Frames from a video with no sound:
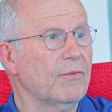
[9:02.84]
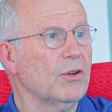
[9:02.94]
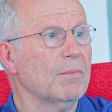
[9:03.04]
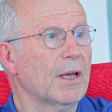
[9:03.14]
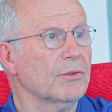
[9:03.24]

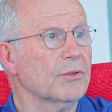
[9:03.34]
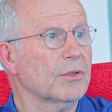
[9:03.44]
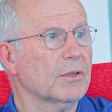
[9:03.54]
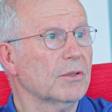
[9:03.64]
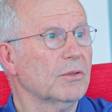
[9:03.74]
every
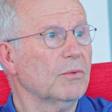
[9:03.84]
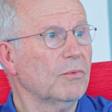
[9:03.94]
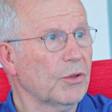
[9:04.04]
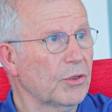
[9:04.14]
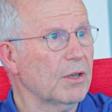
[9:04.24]
month
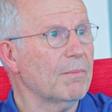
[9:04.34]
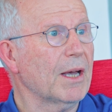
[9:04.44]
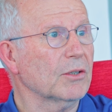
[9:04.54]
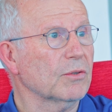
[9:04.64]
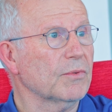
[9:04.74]
with the
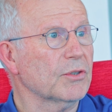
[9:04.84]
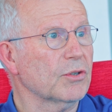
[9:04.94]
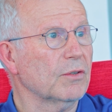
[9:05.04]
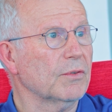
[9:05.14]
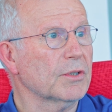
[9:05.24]
amount of the
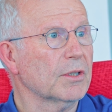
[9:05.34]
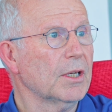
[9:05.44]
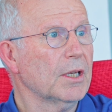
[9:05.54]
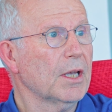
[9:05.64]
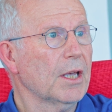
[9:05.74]
service.
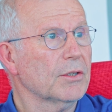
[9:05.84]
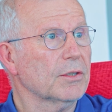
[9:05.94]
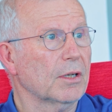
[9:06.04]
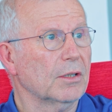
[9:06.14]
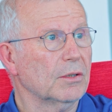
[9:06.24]

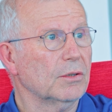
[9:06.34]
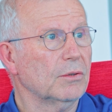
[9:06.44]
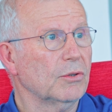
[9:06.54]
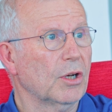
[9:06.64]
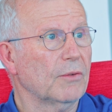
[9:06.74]

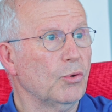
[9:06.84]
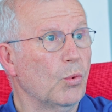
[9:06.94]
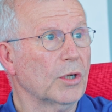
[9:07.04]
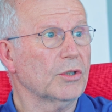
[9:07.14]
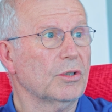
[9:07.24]
So, if you
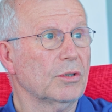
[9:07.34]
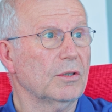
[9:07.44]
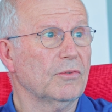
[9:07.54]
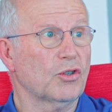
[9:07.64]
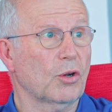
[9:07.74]
want
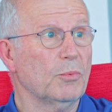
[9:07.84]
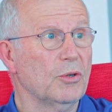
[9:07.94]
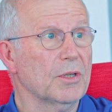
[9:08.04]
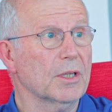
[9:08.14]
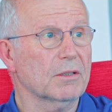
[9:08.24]
to stop
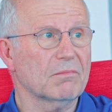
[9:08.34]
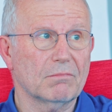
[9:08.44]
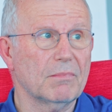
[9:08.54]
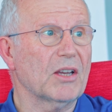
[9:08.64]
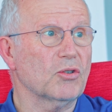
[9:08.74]
using it,
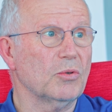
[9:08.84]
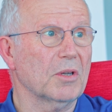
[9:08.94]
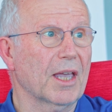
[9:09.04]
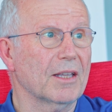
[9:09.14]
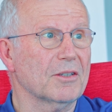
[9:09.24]
make sure
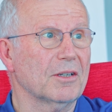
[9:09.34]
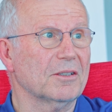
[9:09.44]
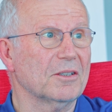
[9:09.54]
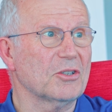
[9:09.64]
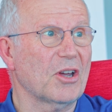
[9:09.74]
you cancel
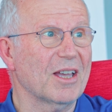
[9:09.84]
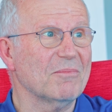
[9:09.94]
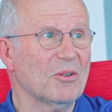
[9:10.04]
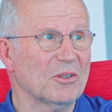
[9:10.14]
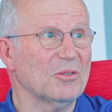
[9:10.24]
it in
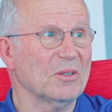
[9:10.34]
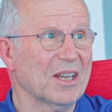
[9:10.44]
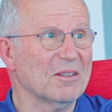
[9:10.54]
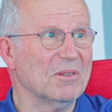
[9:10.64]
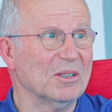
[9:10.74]
time, or else you'll
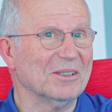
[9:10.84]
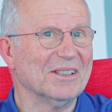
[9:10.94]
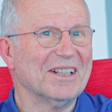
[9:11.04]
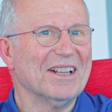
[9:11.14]
get a bill.